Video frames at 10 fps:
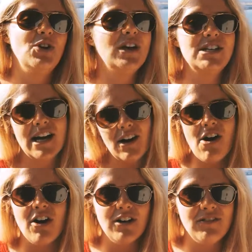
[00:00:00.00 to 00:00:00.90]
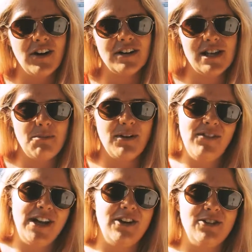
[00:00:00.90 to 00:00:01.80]
You can check out all of our
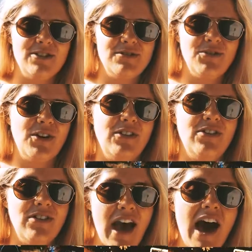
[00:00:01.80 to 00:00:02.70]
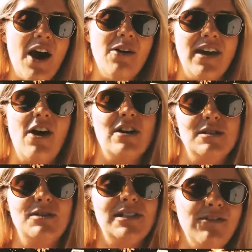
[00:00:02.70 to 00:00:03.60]
separate videos for how they are
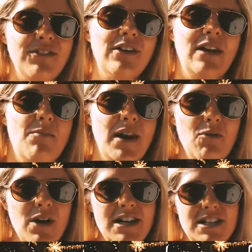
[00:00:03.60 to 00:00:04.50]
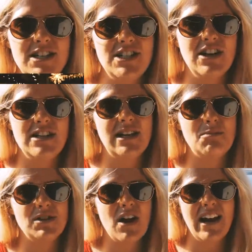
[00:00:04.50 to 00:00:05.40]
specifically, but I wanted to share
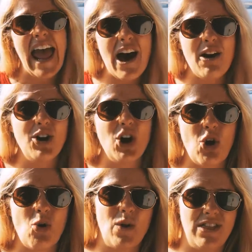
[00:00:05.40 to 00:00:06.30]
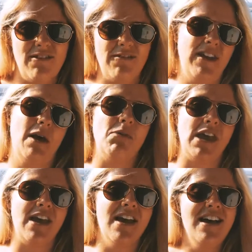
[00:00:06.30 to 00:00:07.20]
tips on how to go with a
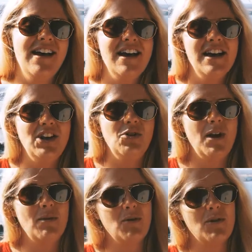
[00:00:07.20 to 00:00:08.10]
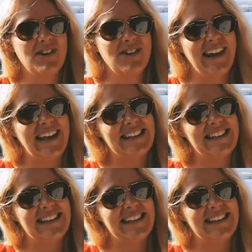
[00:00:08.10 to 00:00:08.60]
family. You may be wondering,